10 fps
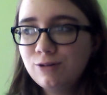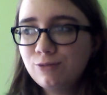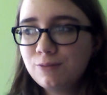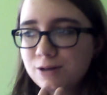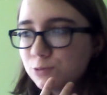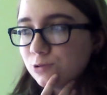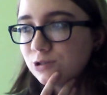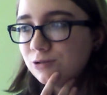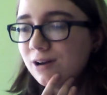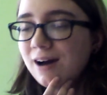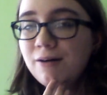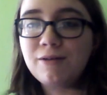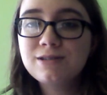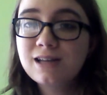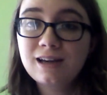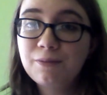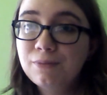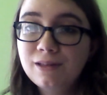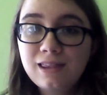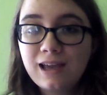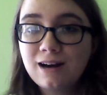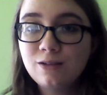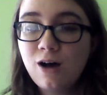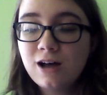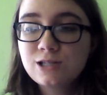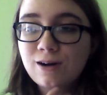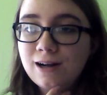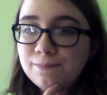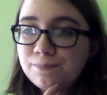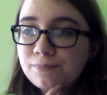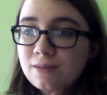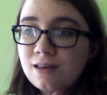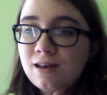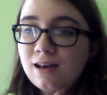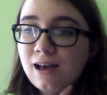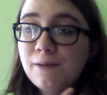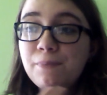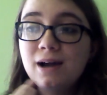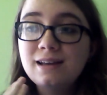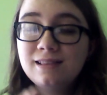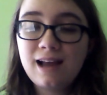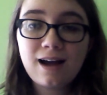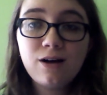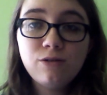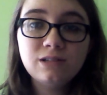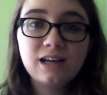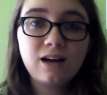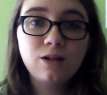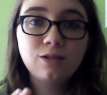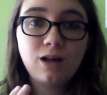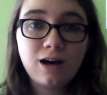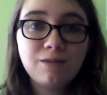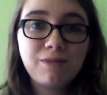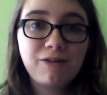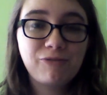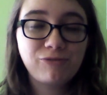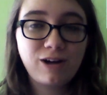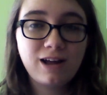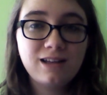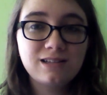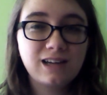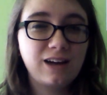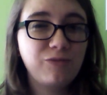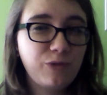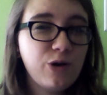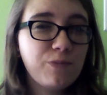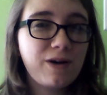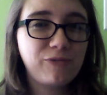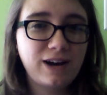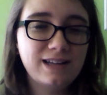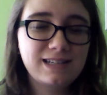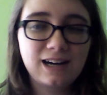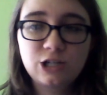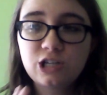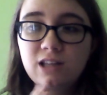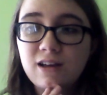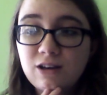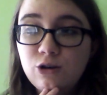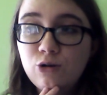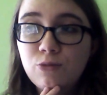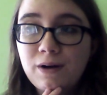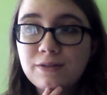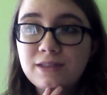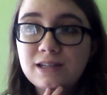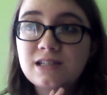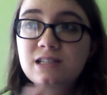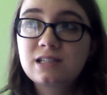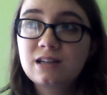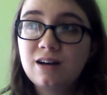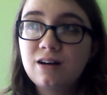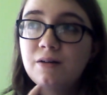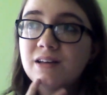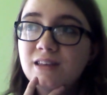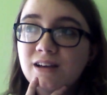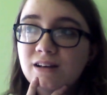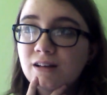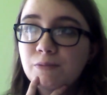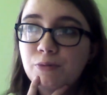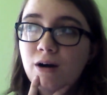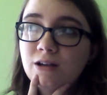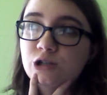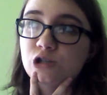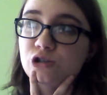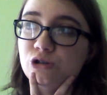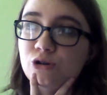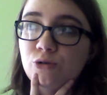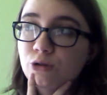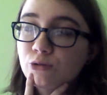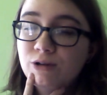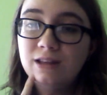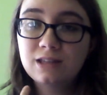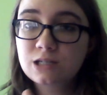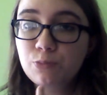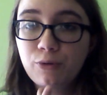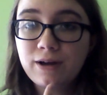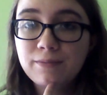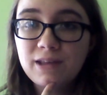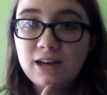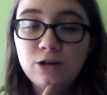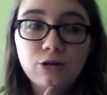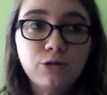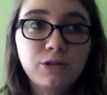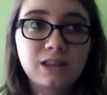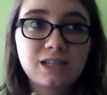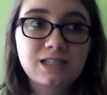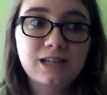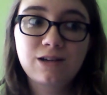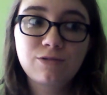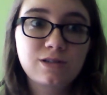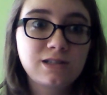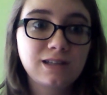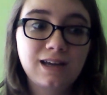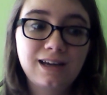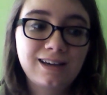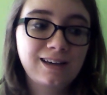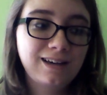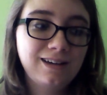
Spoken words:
what am I supposed to do now? I was like completely at a loss, right? And by now, like a few of my friends actually like knew about this. I think like probably two or three at this point, they knew that this thing was like,